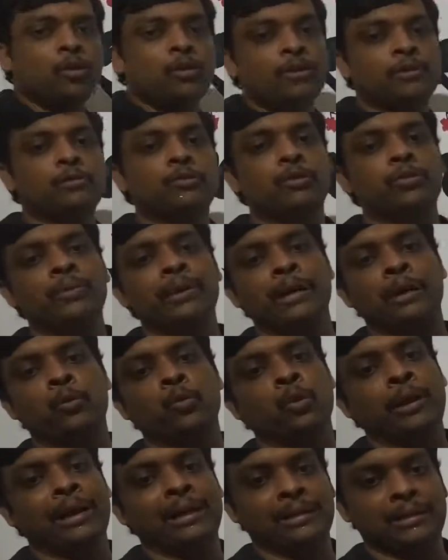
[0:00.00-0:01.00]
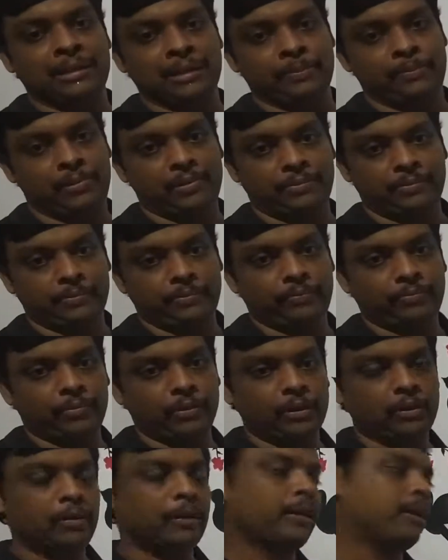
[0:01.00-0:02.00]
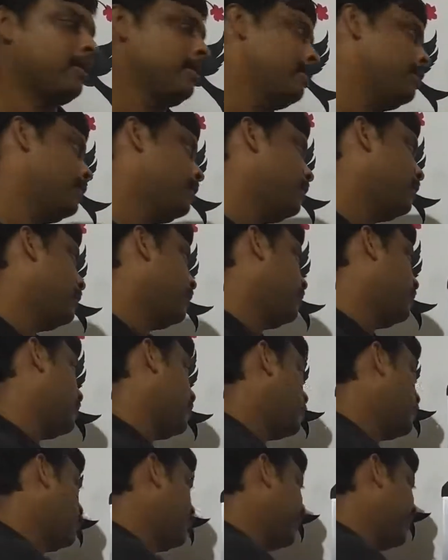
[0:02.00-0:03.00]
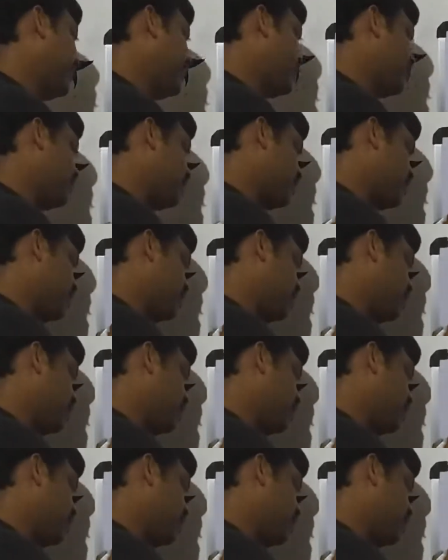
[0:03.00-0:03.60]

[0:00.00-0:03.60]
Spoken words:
also we have to accept. Okay, now let us